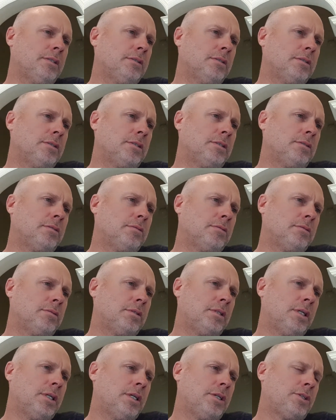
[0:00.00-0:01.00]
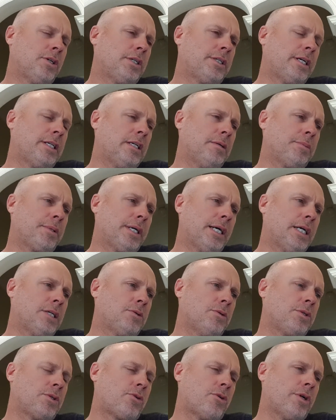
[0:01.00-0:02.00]
it's titanium case
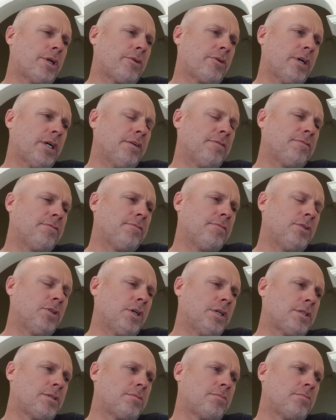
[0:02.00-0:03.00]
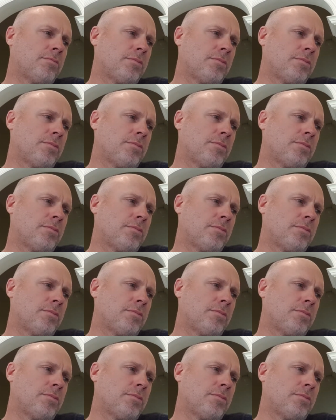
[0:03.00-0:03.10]
with chronograph, nice